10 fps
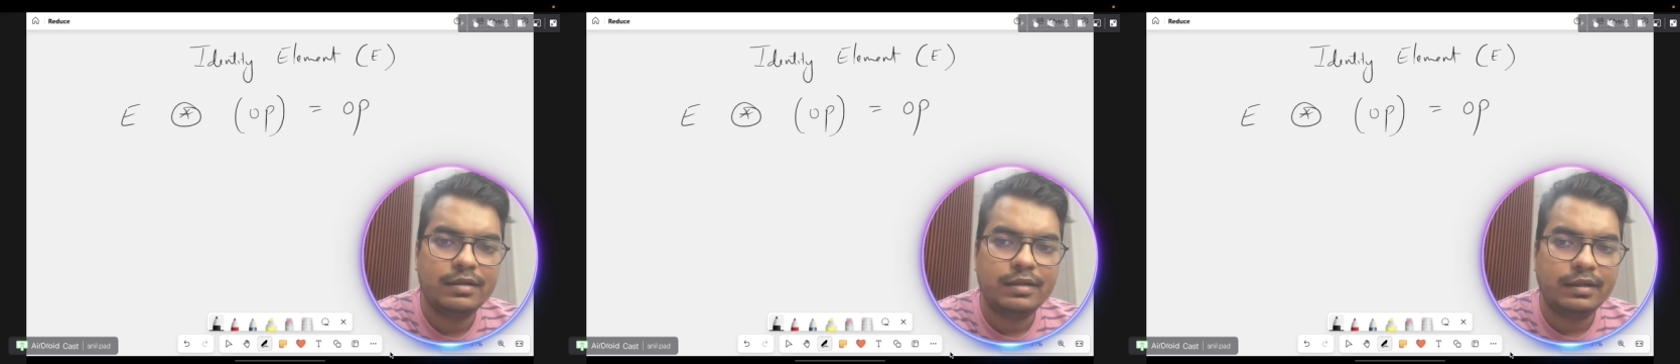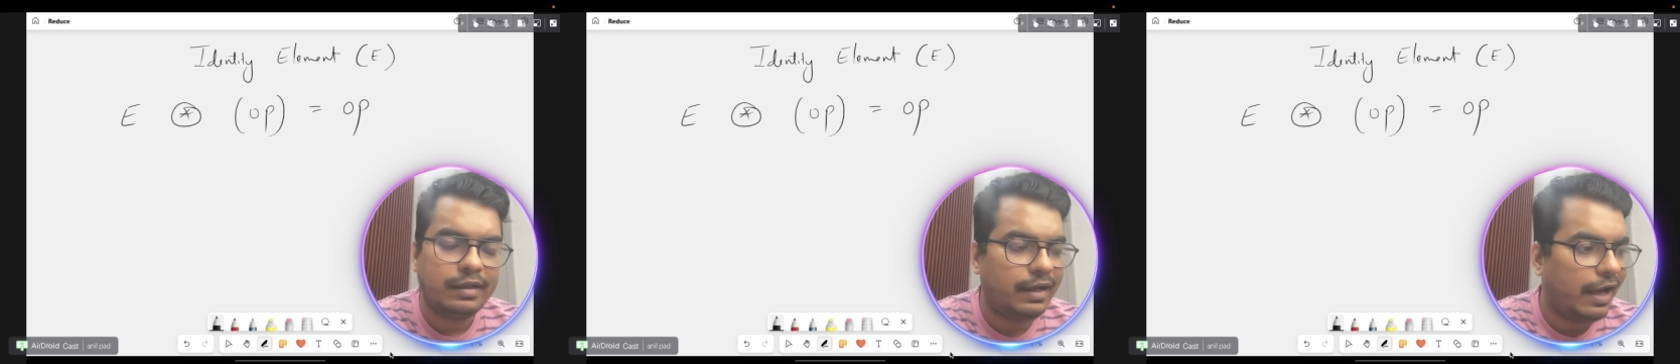
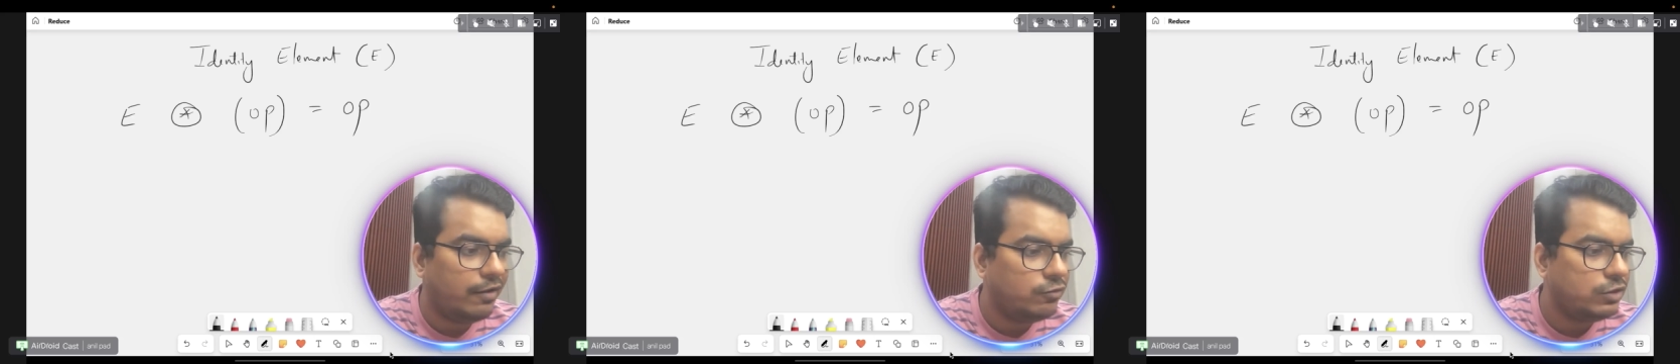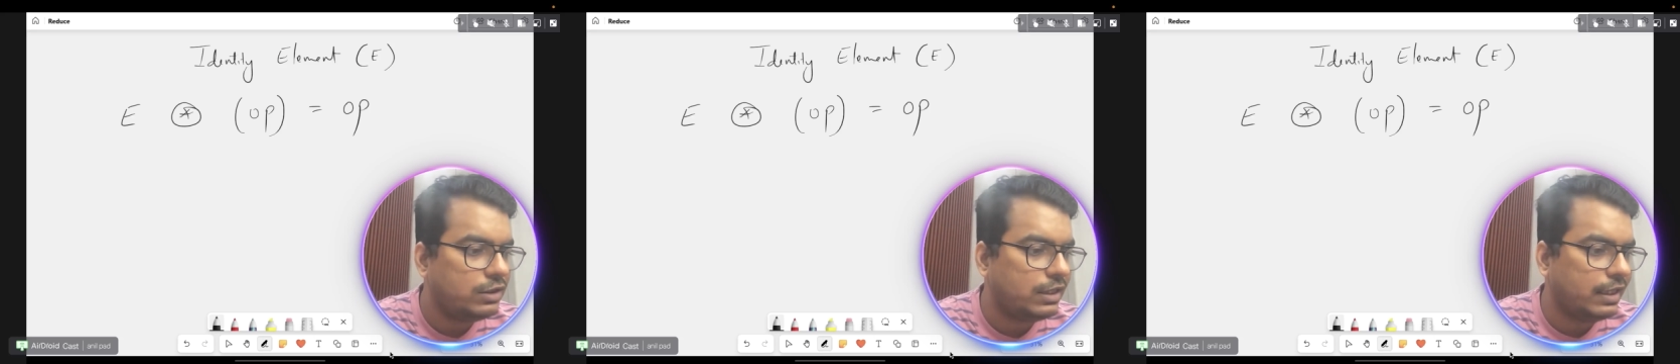then I would
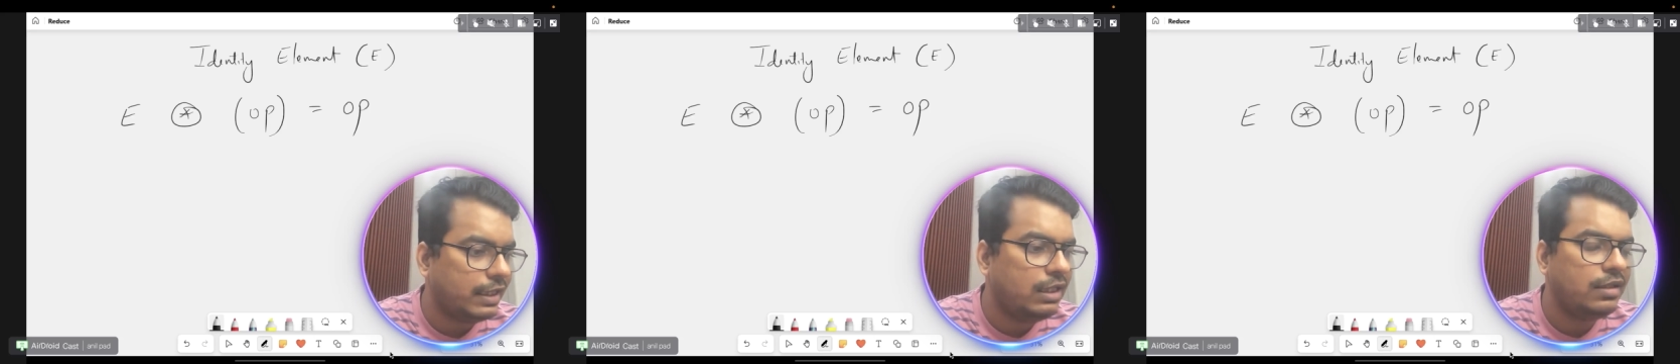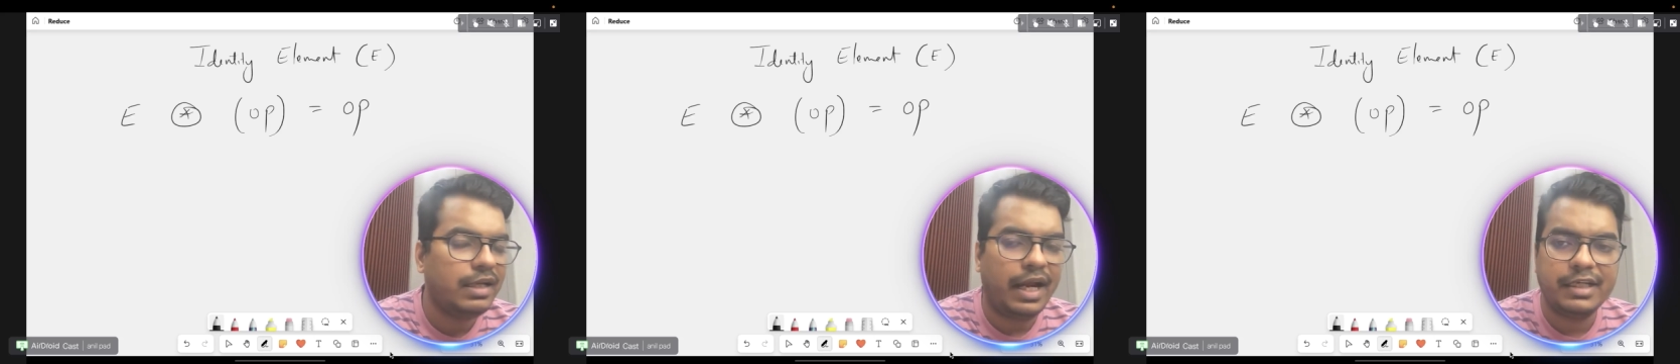say E is
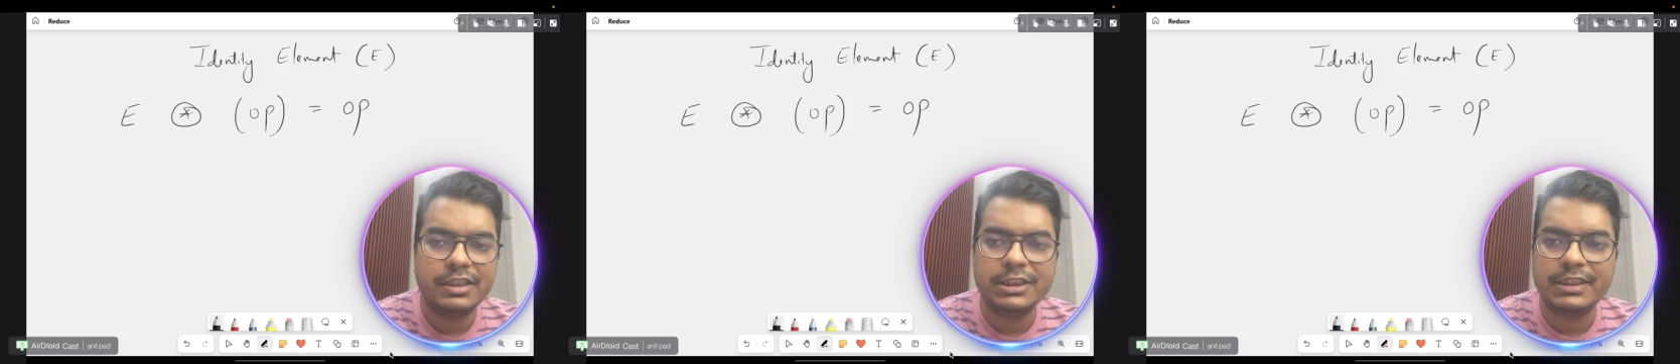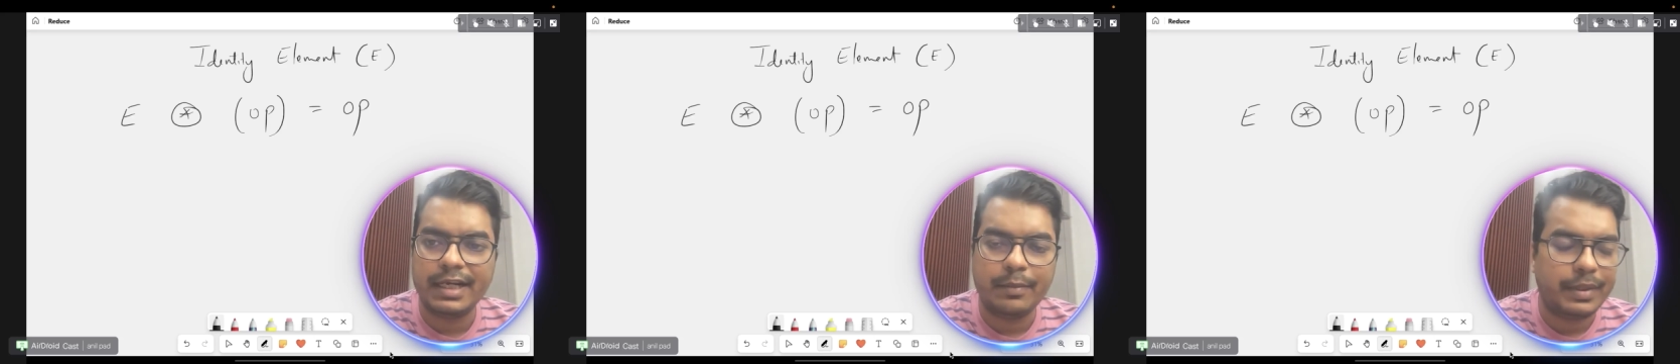an identity
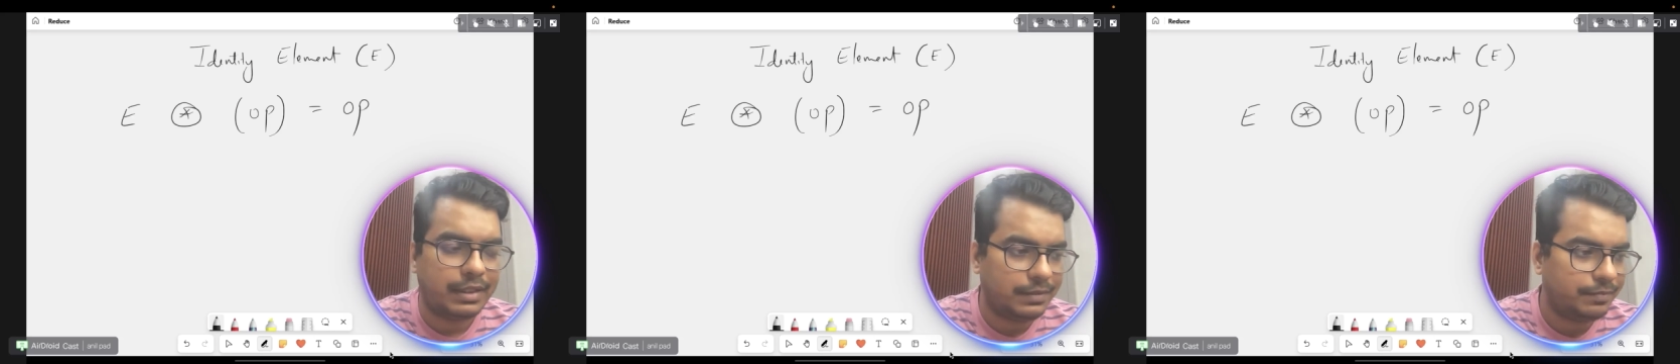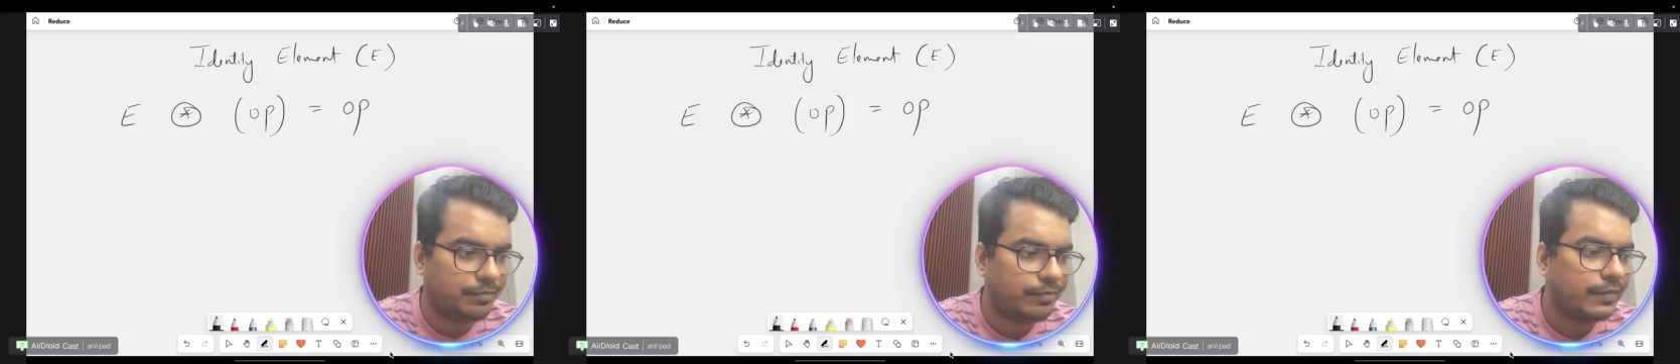element.
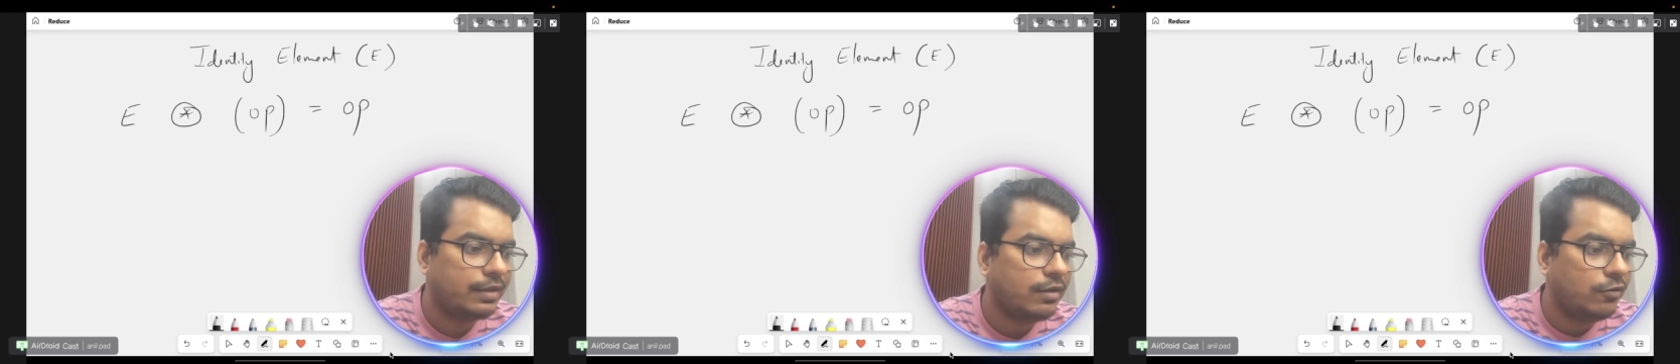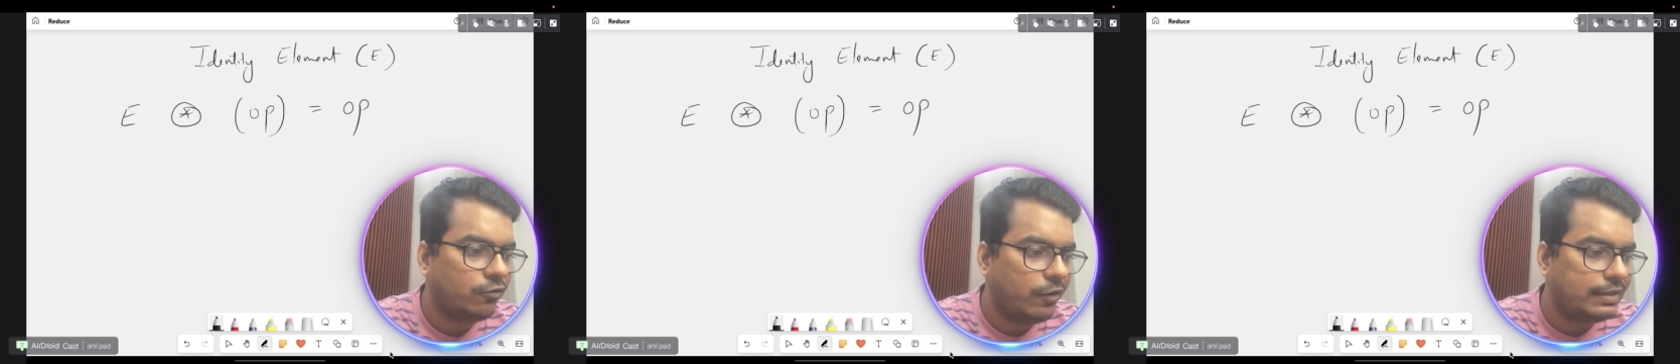
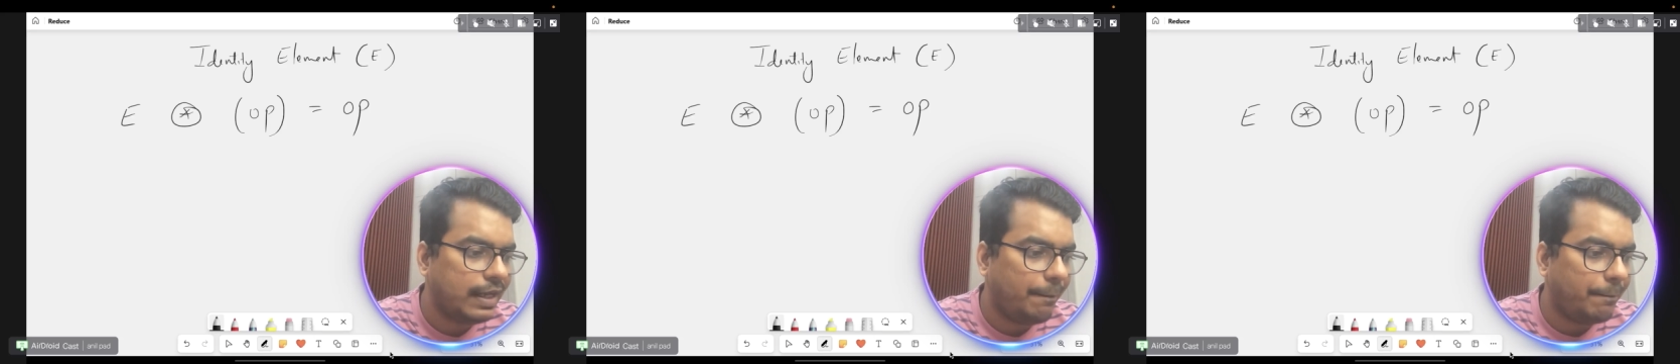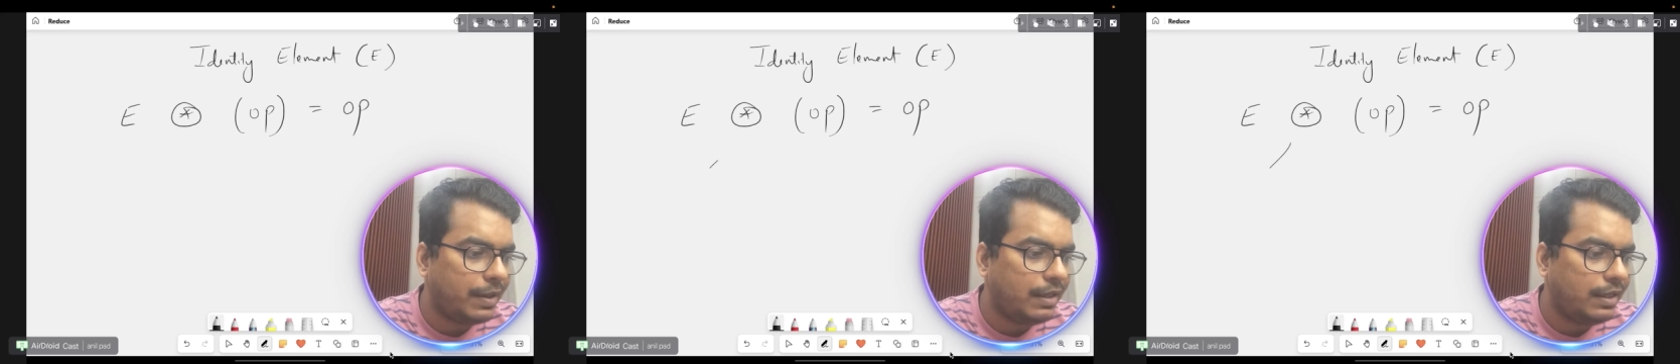For
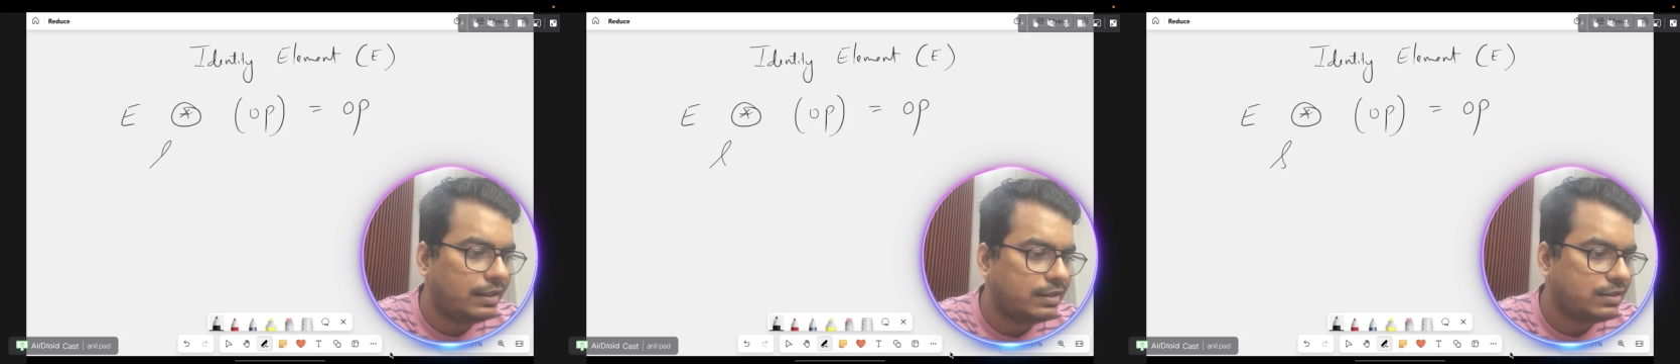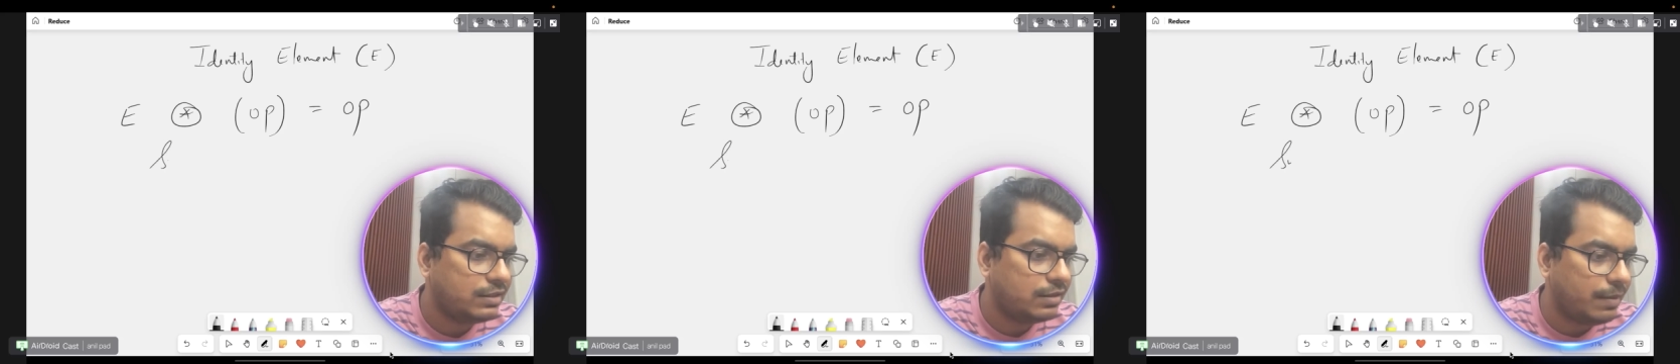example, in the
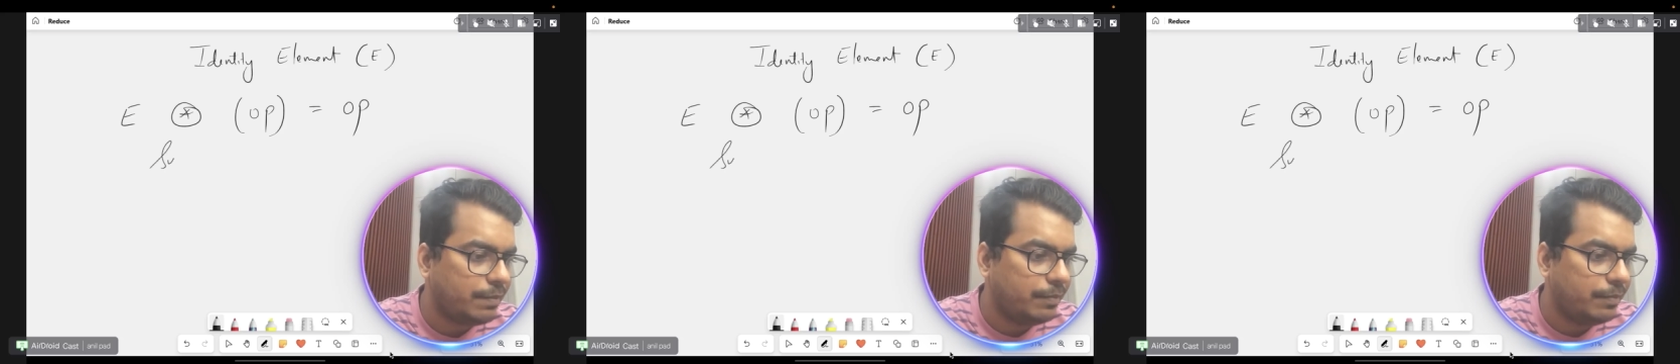sum,